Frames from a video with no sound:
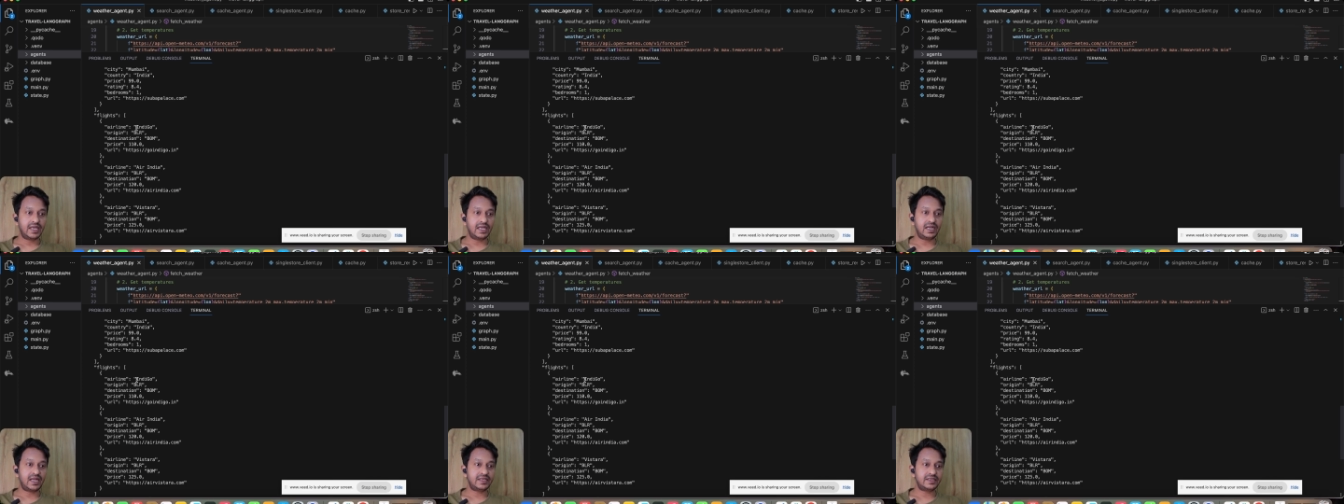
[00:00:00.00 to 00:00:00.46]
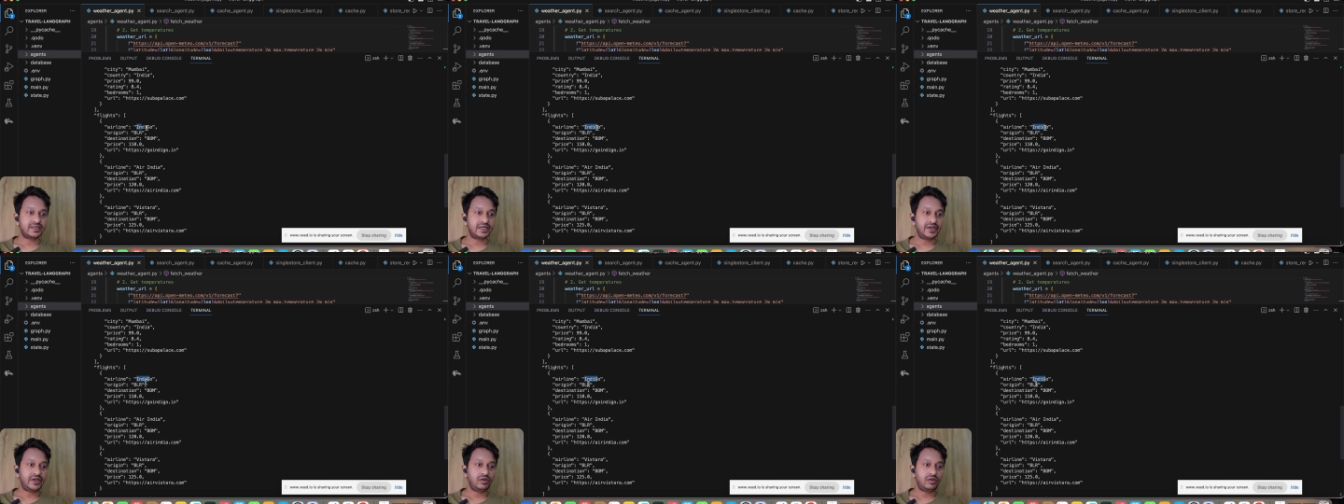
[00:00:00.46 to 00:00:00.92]
Airline is
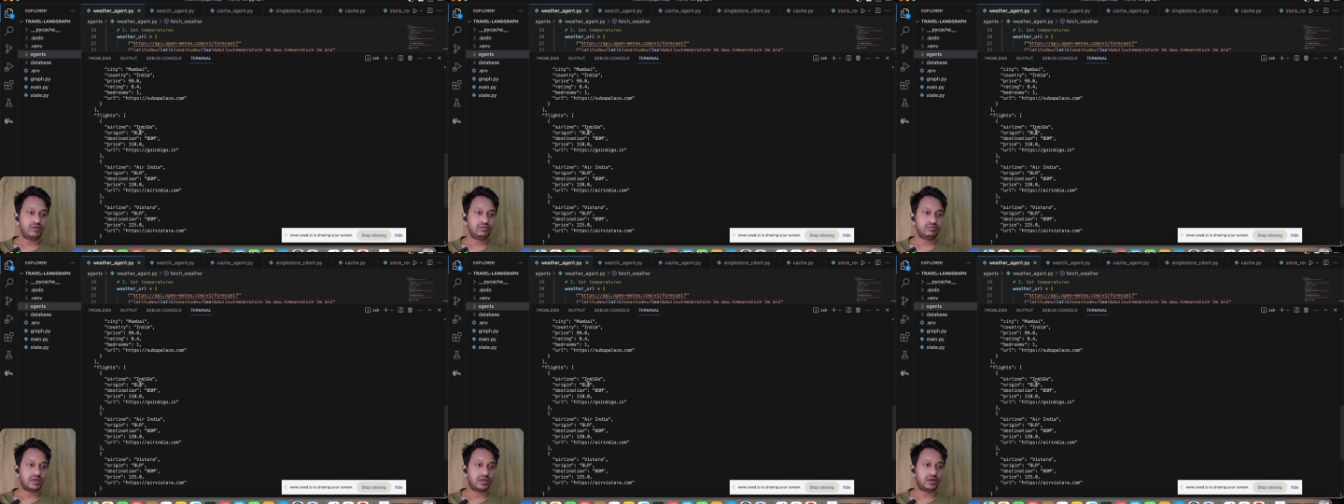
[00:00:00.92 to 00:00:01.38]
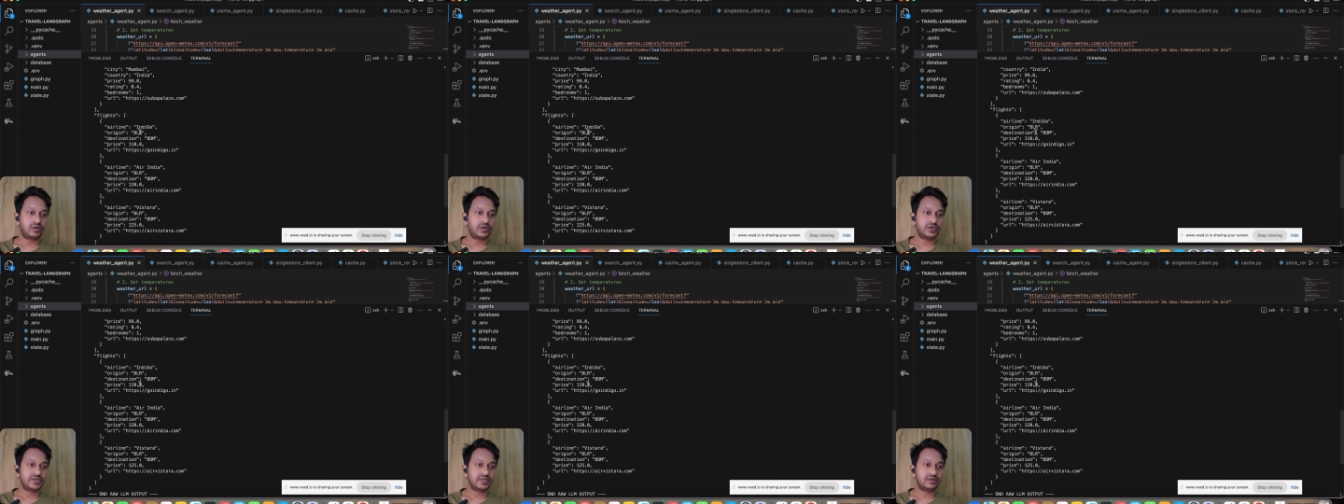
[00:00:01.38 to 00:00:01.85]
Indigo, uh,
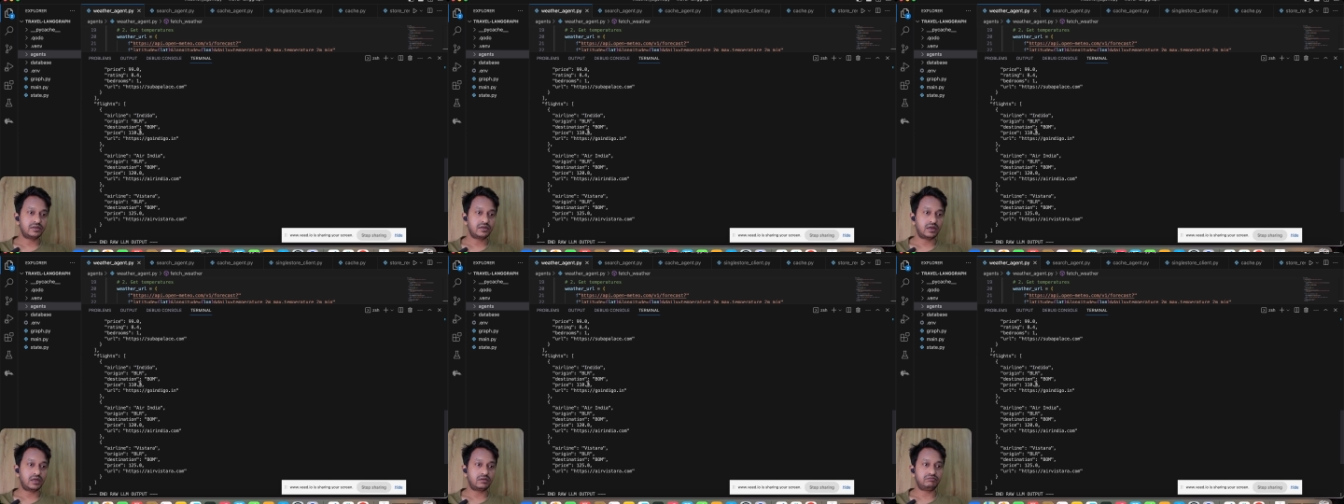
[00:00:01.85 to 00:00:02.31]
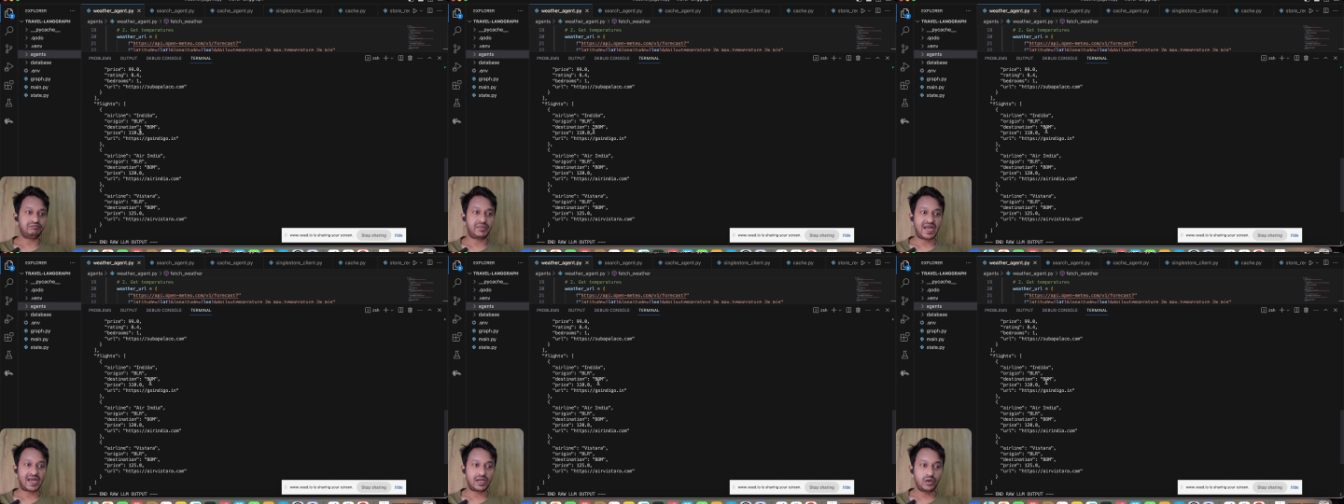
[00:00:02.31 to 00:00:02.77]
origin um,
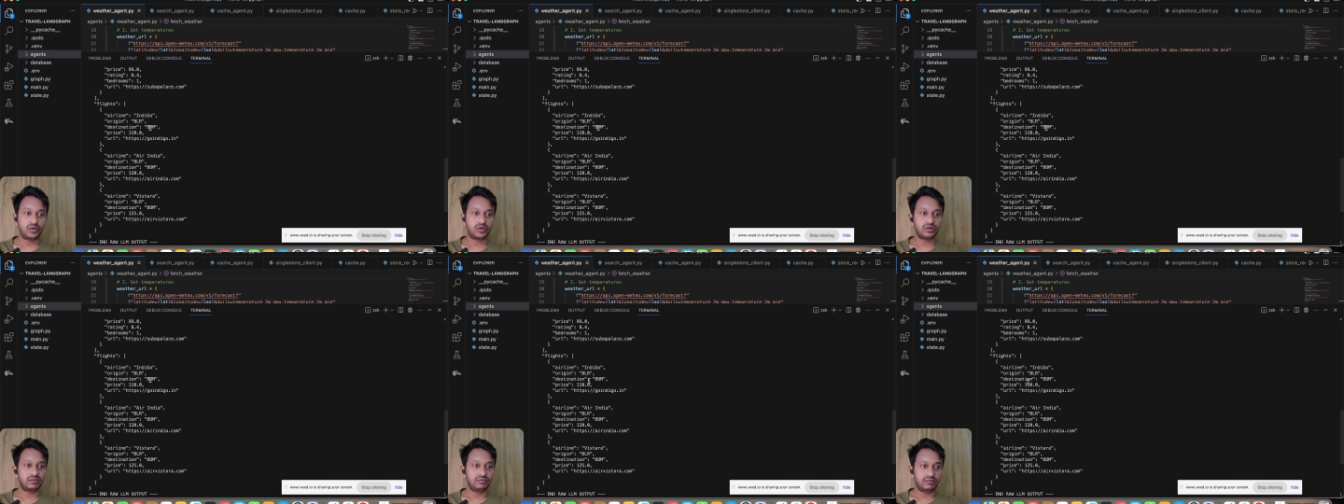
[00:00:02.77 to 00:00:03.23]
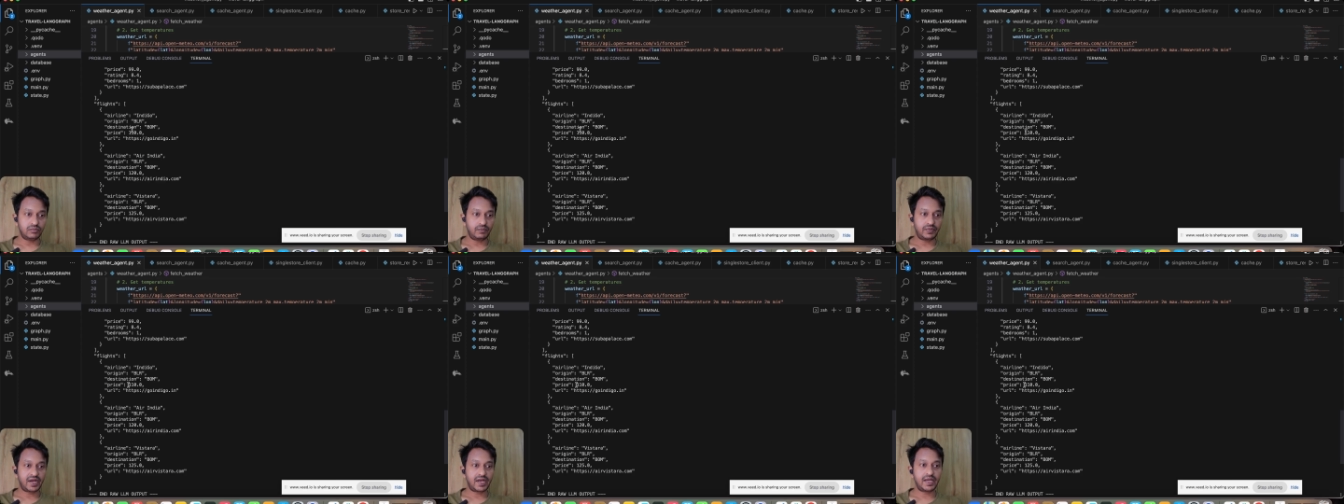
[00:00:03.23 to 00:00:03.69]
Bangalore to
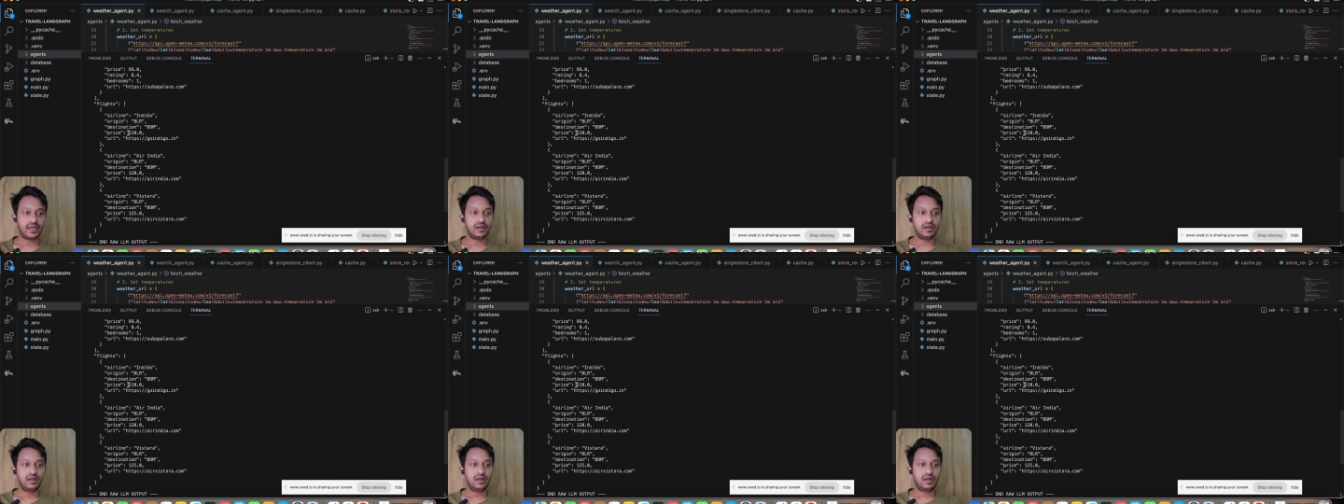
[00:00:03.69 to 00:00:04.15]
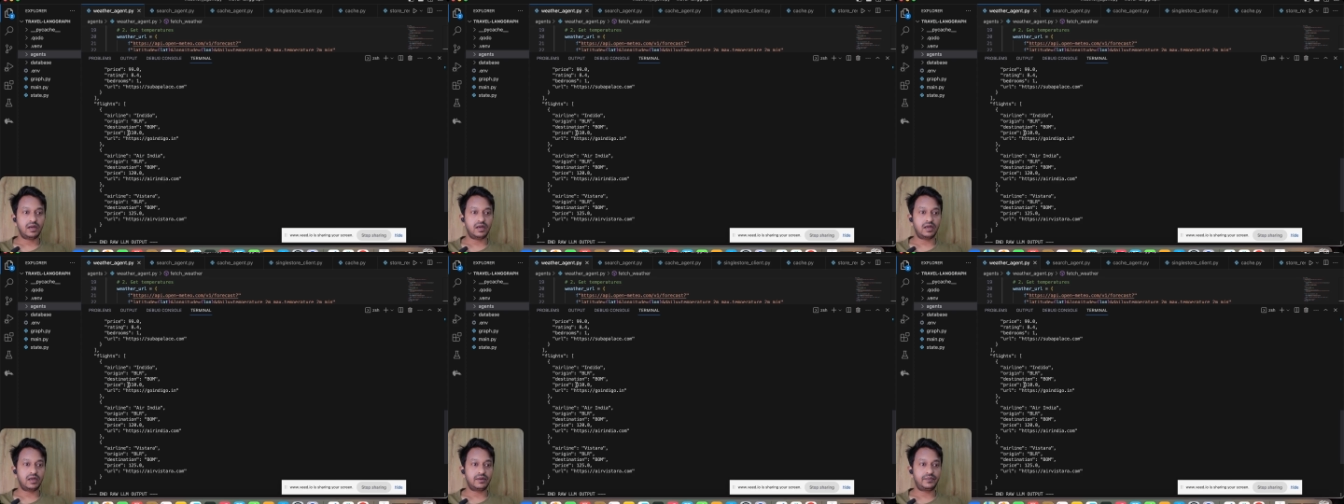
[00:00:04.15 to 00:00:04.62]
Mumbai,
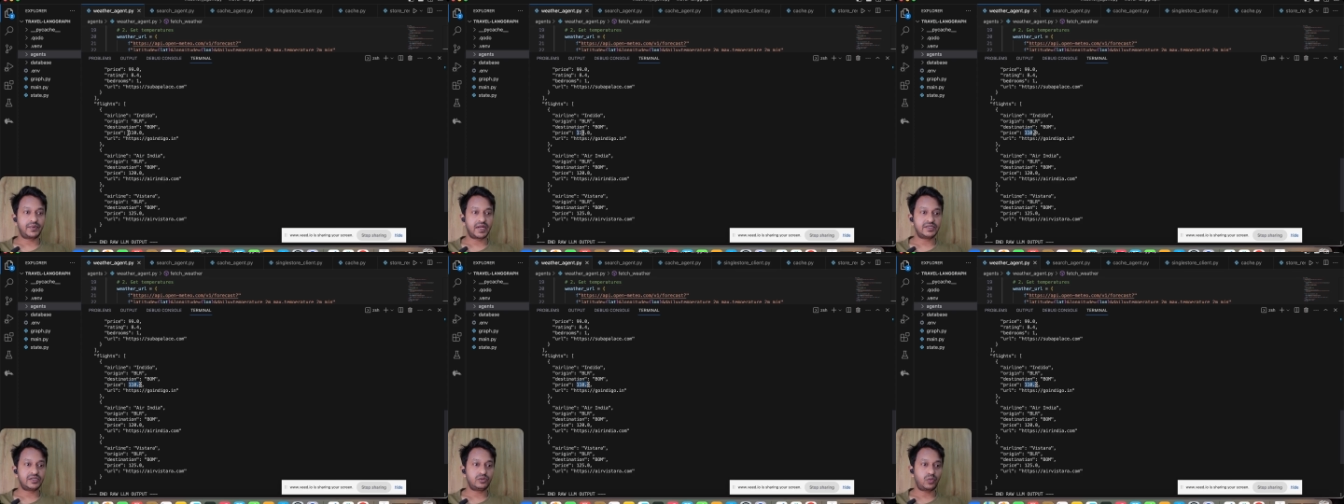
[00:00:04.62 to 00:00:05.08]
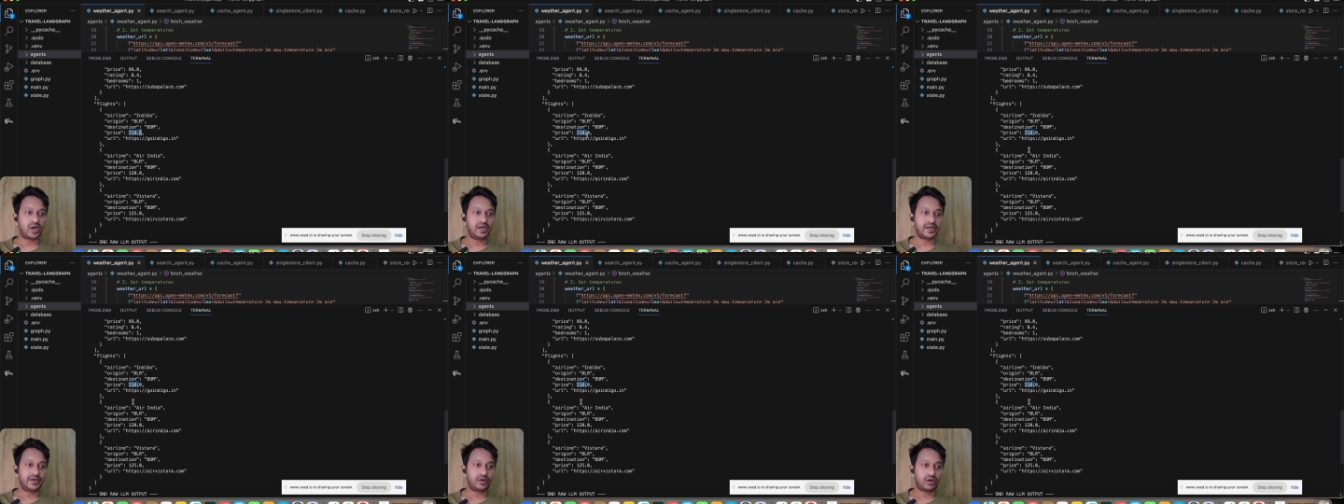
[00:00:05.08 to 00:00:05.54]
uh, price
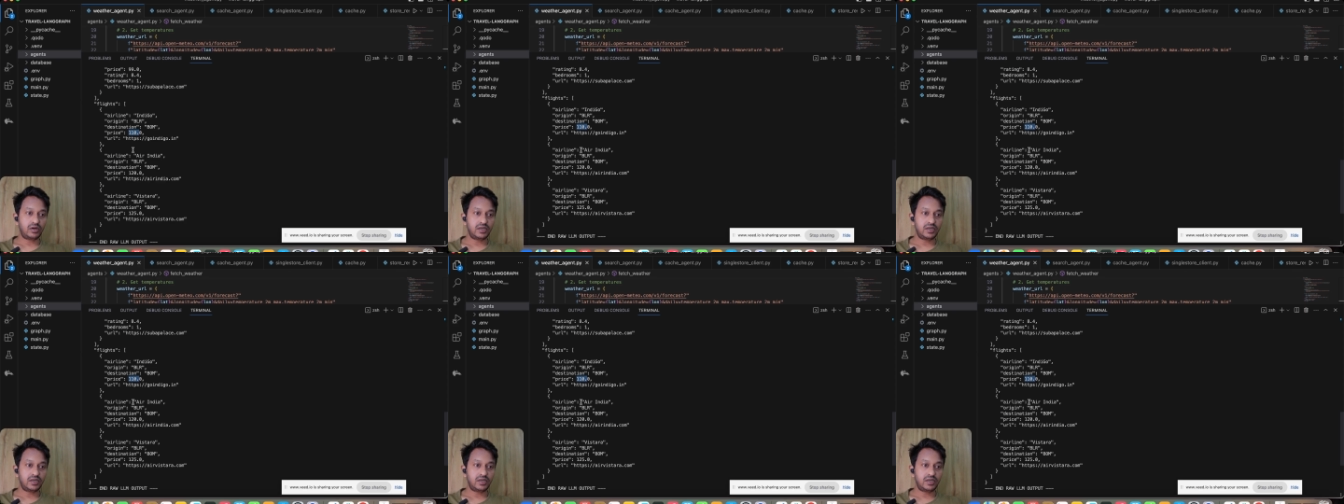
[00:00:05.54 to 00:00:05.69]
$110,